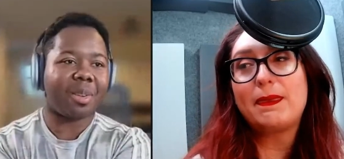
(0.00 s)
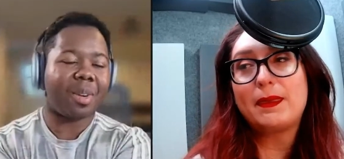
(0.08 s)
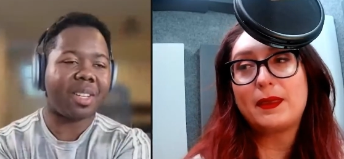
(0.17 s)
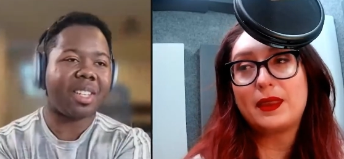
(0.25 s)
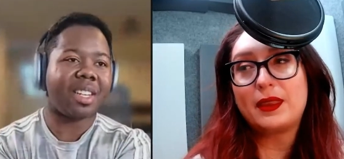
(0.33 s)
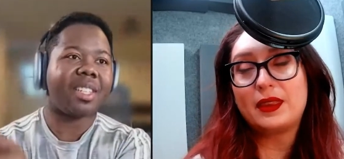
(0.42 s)

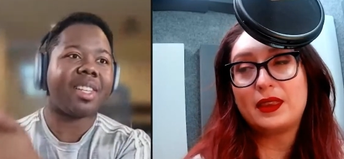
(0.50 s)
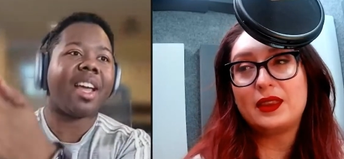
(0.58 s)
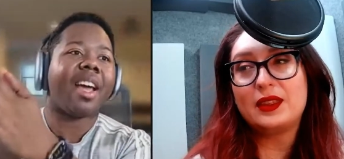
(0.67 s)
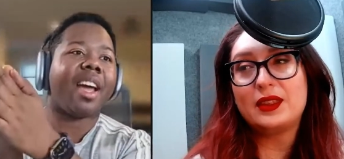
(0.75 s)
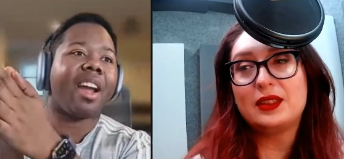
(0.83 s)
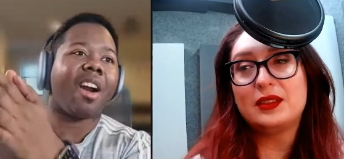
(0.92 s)
Speaker 1: question is,
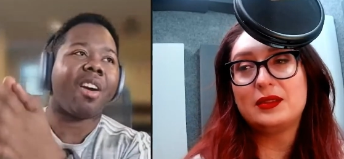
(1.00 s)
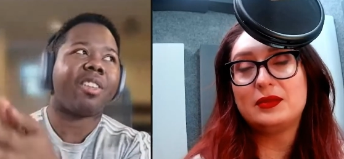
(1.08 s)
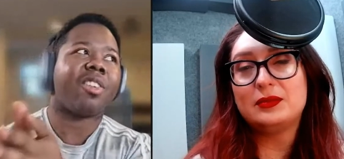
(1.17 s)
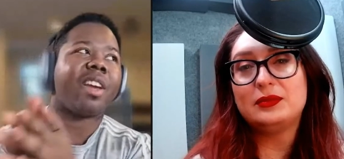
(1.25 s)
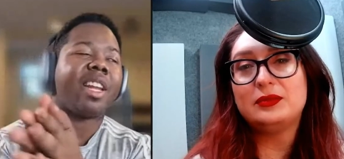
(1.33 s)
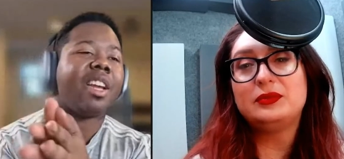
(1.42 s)
are
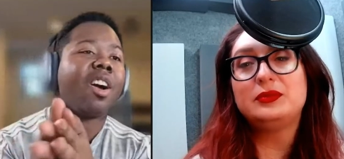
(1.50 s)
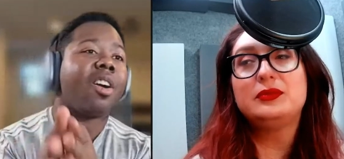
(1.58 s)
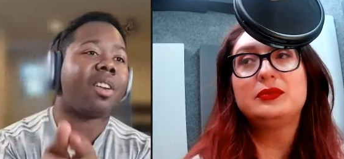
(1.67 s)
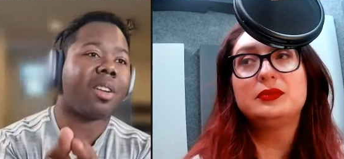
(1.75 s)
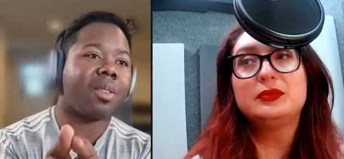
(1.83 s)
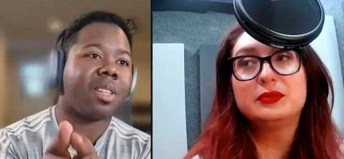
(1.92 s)
there any
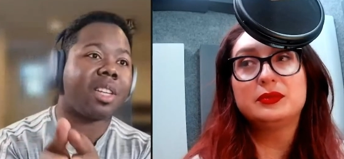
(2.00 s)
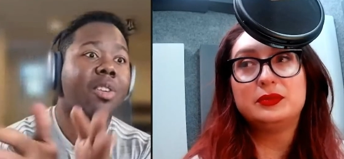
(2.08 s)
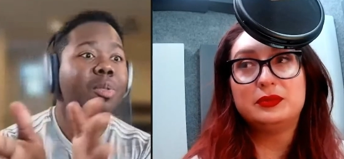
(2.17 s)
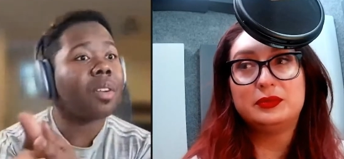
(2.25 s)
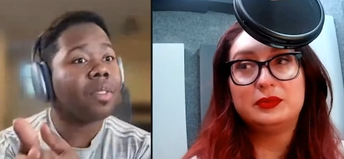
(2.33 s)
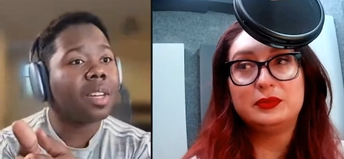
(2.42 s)
audios that
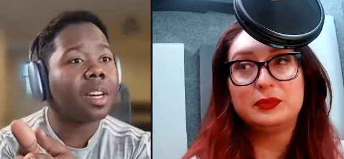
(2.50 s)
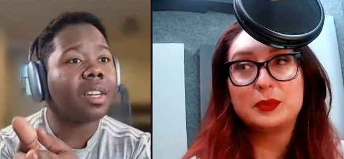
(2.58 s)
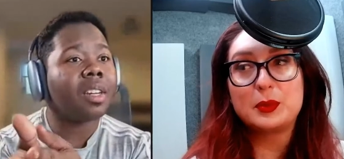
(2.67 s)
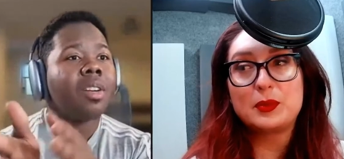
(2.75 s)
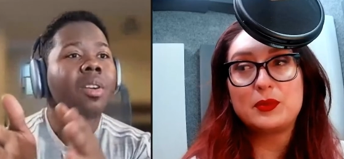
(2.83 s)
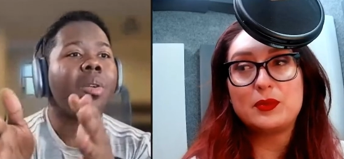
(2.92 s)
you have
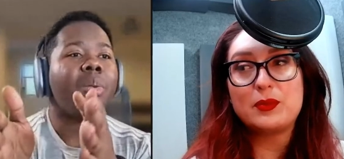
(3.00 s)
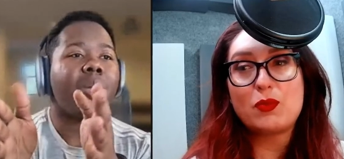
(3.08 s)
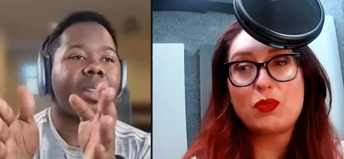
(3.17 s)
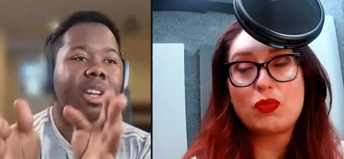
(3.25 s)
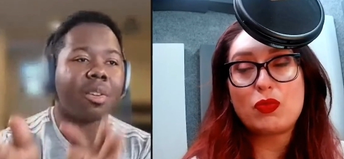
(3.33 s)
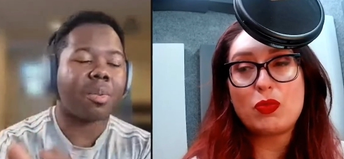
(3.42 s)
done
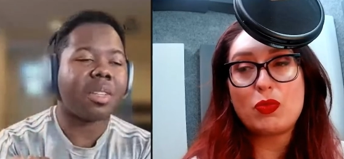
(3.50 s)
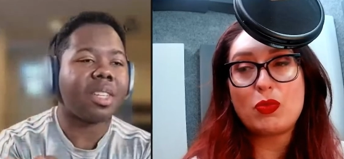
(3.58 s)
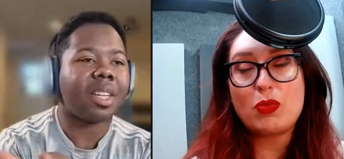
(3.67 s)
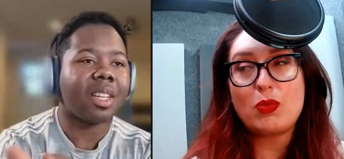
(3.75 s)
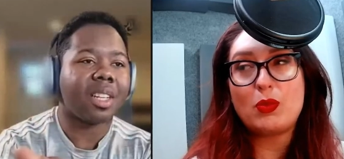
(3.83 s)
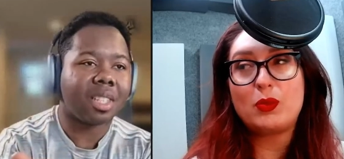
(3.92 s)
or that you
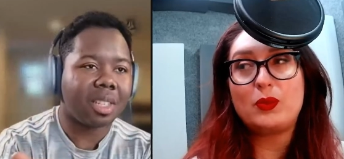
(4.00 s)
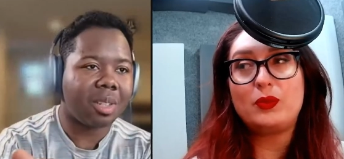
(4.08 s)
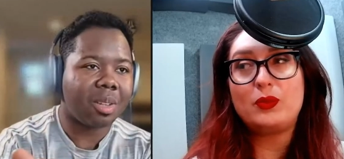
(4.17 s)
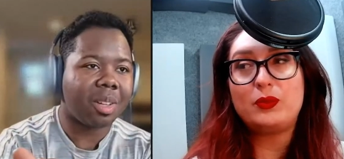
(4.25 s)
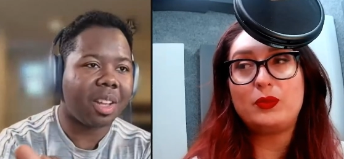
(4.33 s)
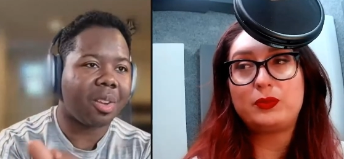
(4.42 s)
recently
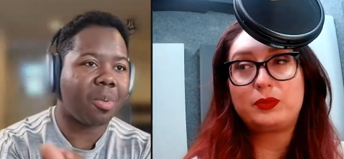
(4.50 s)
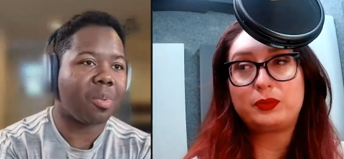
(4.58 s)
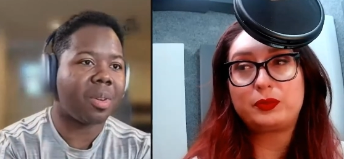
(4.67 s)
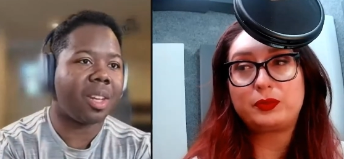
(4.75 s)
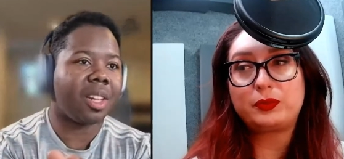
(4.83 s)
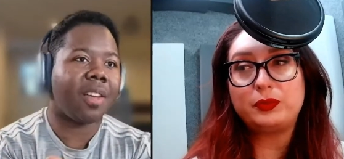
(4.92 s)
listened to that you
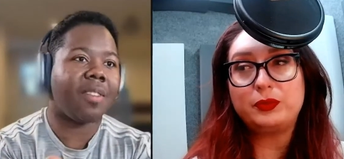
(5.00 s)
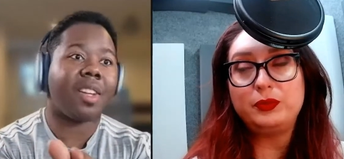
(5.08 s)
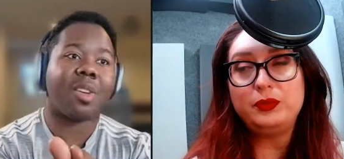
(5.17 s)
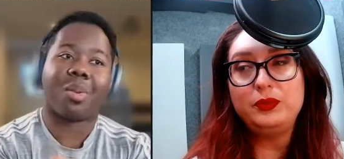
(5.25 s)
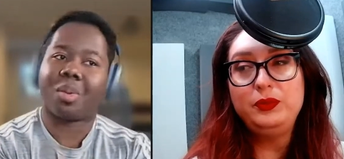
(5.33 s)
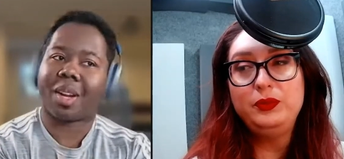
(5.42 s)
really love
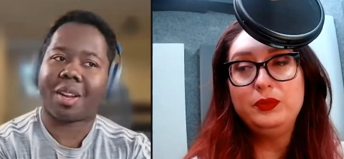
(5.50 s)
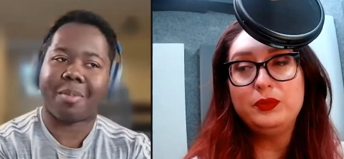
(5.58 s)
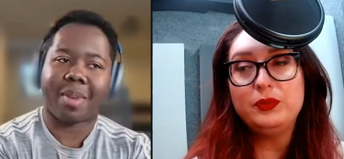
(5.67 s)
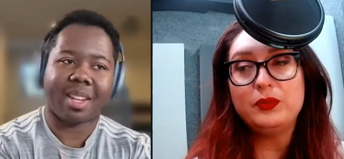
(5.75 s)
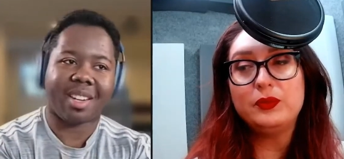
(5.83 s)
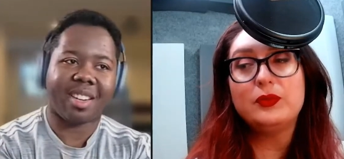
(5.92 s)
that you would
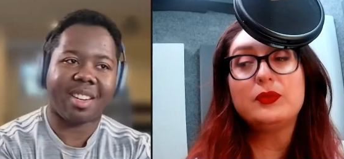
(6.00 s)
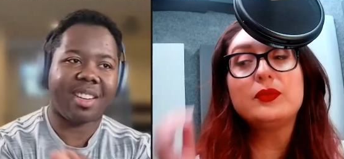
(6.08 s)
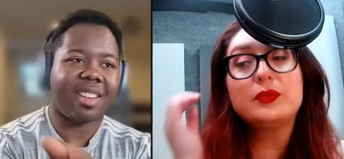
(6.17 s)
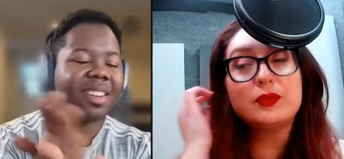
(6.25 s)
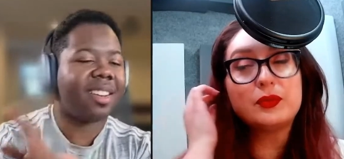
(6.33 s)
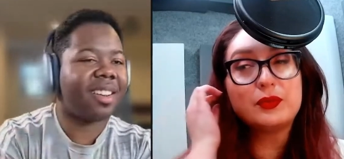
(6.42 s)
recommend?
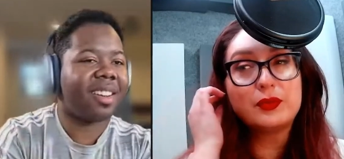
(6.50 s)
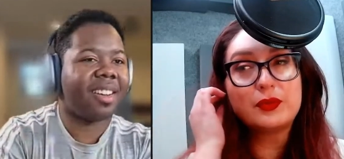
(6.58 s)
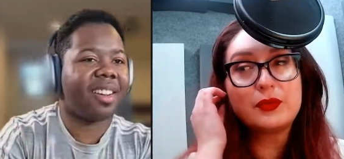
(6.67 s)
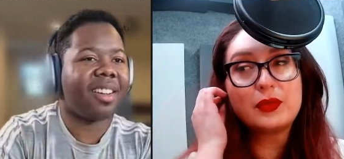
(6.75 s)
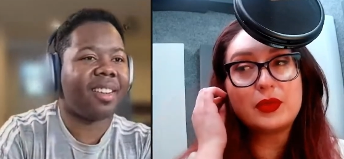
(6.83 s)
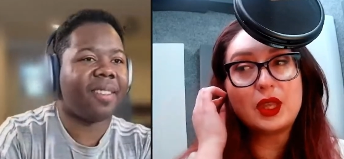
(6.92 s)
Speaker 2: Mm.
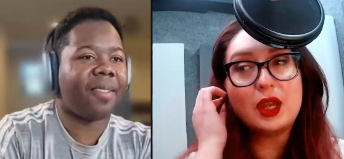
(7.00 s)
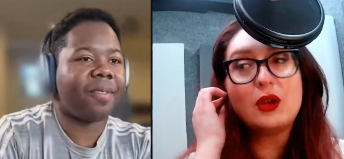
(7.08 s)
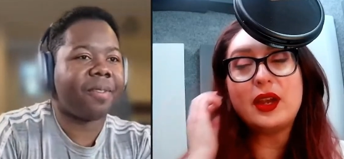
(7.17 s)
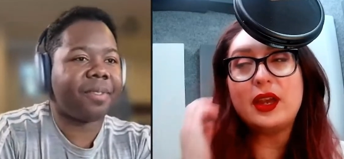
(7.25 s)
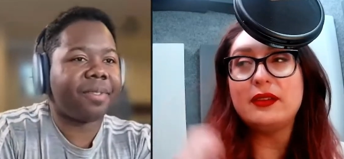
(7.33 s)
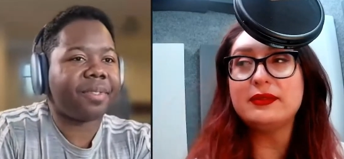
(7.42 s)

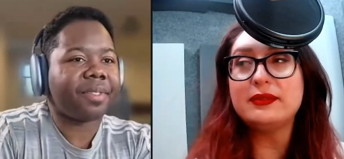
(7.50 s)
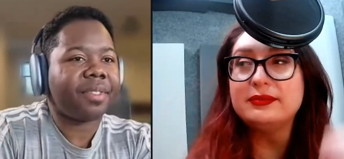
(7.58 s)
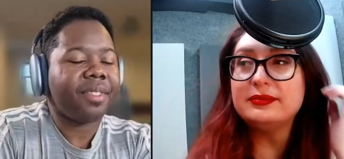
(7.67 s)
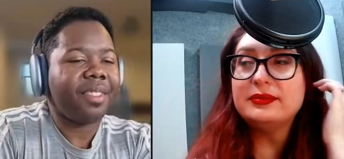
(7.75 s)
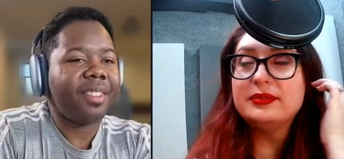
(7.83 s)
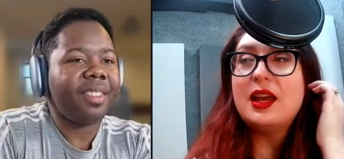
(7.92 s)
Okay,
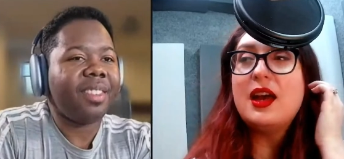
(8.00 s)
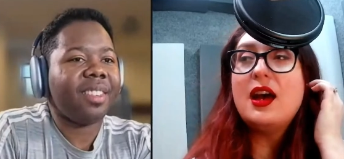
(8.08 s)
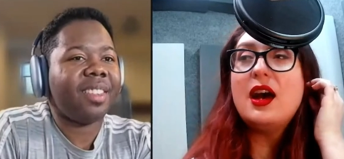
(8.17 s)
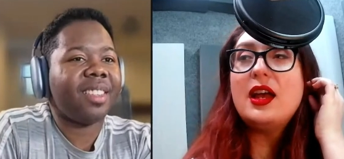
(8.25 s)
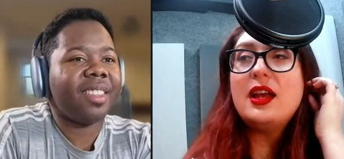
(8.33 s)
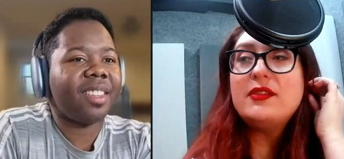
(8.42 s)

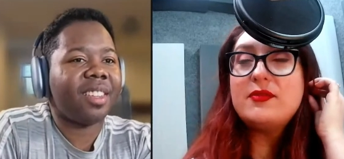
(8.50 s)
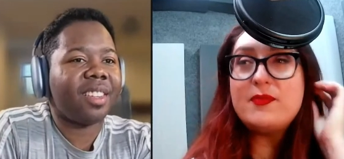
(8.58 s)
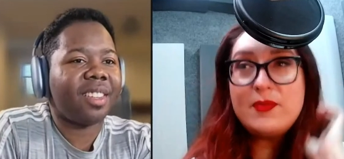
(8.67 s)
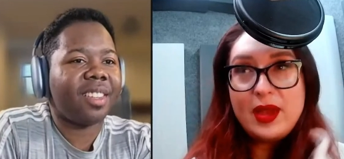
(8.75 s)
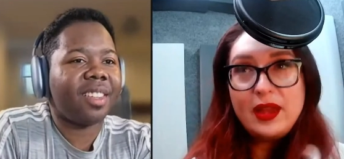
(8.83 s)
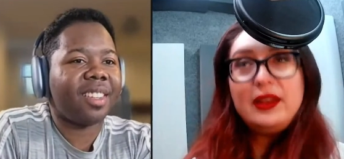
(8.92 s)
I have
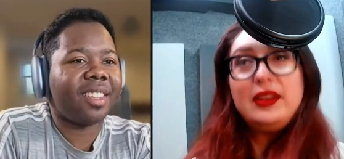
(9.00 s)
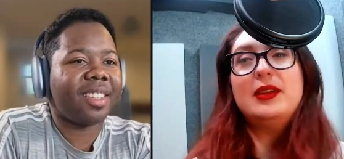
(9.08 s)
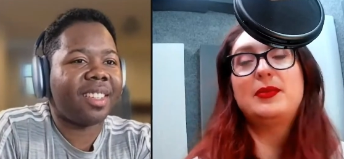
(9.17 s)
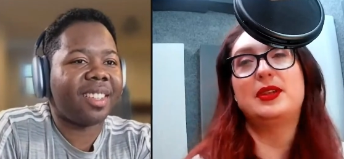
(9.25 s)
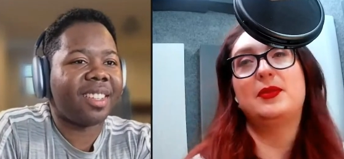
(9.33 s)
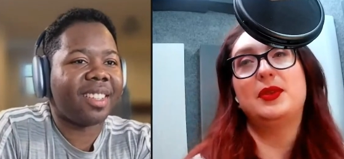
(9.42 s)
many
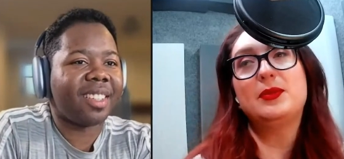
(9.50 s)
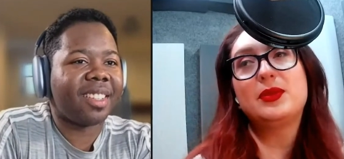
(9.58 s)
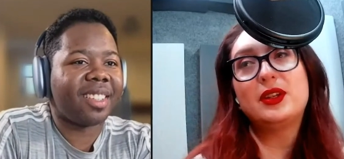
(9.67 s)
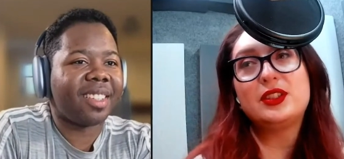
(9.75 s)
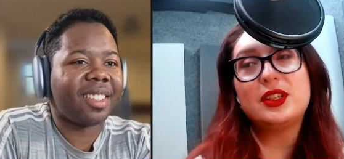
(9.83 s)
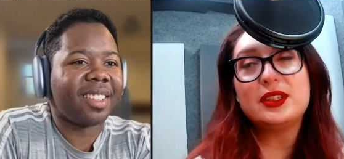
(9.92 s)
upcoming
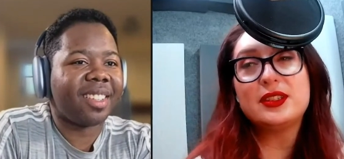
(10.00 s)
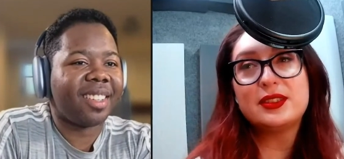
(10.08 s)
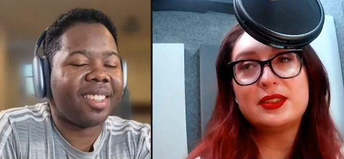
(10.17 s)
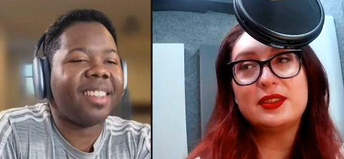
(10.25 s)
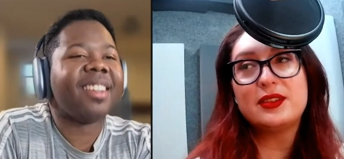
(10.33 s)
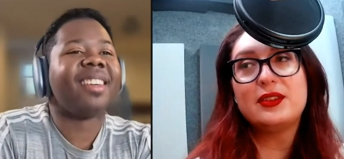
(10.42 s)
projects.
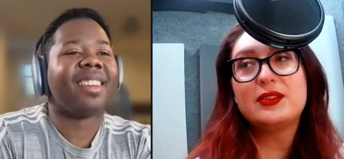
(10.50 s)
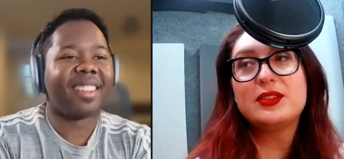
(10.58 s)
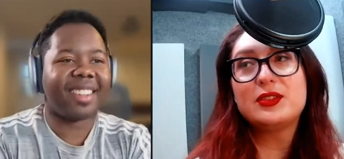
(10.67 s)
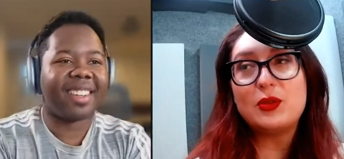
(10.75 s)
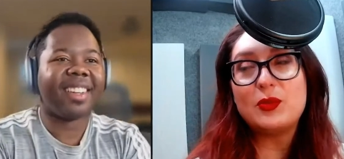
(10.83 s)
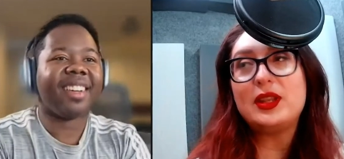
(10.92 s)
There are
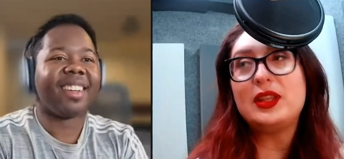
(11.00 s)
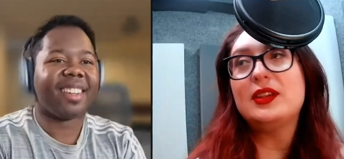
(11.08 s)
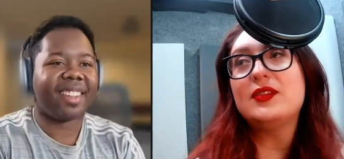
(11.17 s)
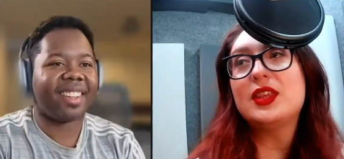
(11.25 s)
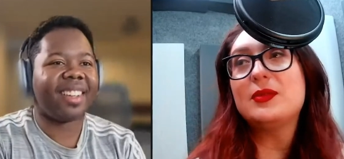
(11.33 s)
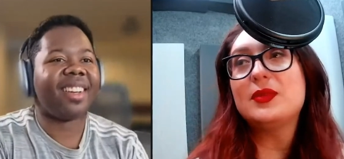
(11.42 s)
so many of
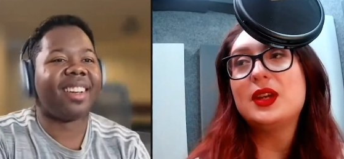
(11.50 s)
them.